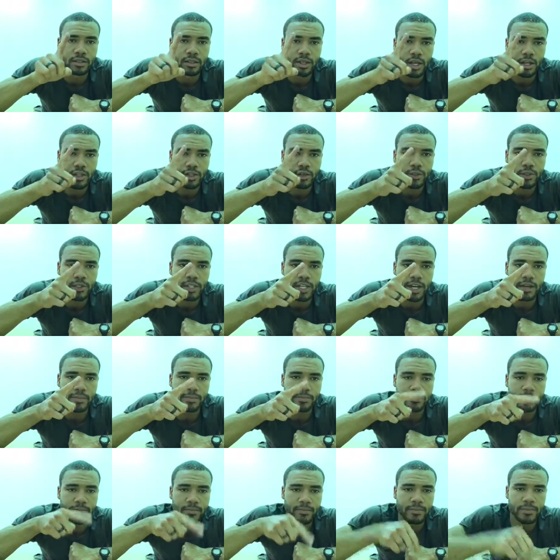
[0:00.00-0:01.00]
A U shape.
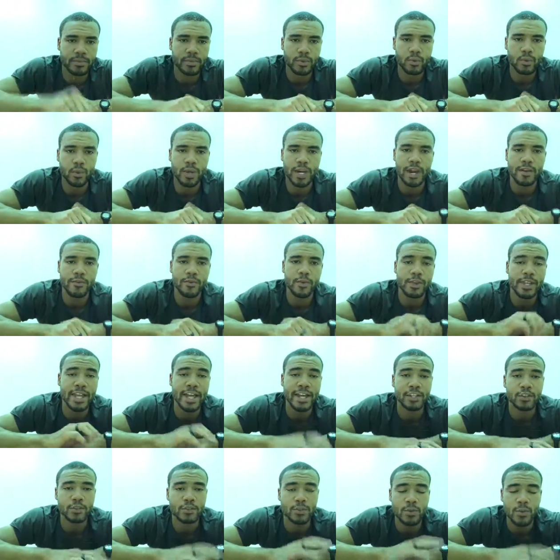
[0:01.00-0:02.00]
Whatever
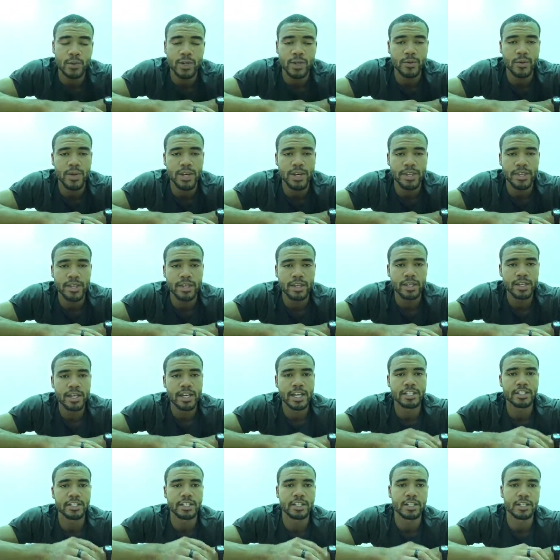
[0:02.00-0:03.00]
leg you swing with,
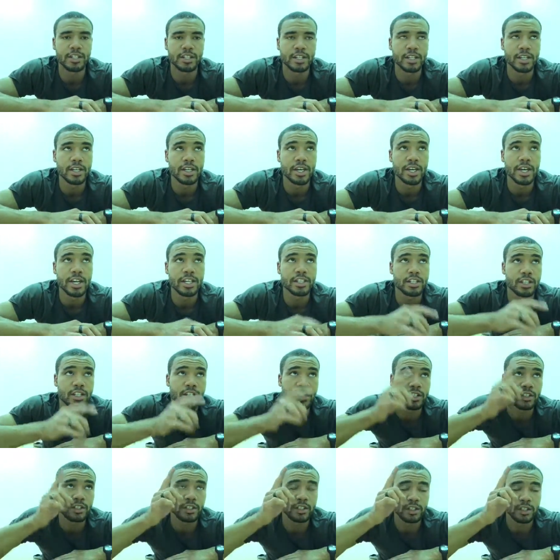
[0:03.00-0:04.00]
it's gonna
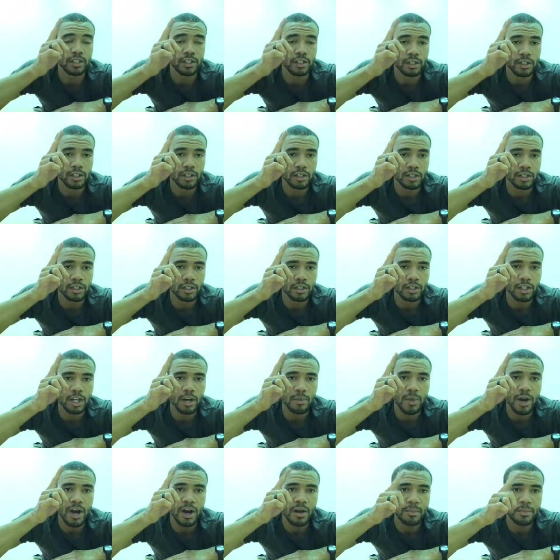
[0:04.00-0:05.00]

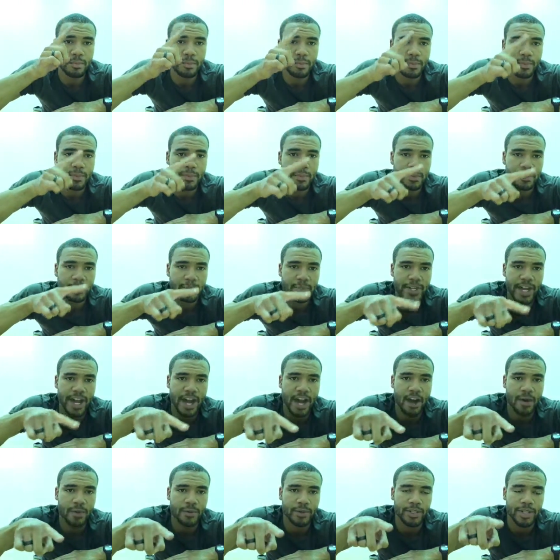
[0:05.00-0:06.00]
come up,
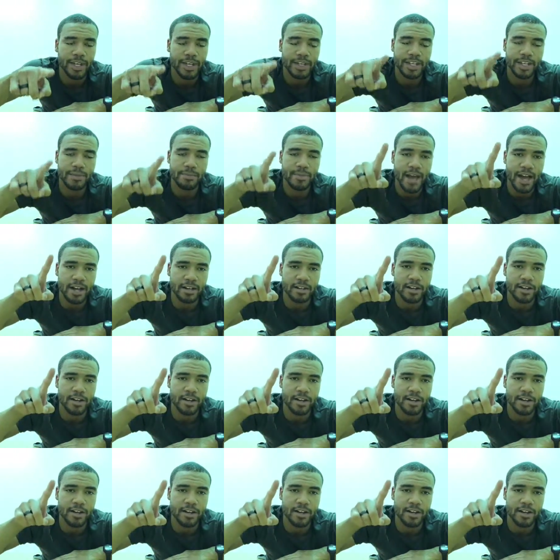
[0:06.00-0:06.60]
down, and then back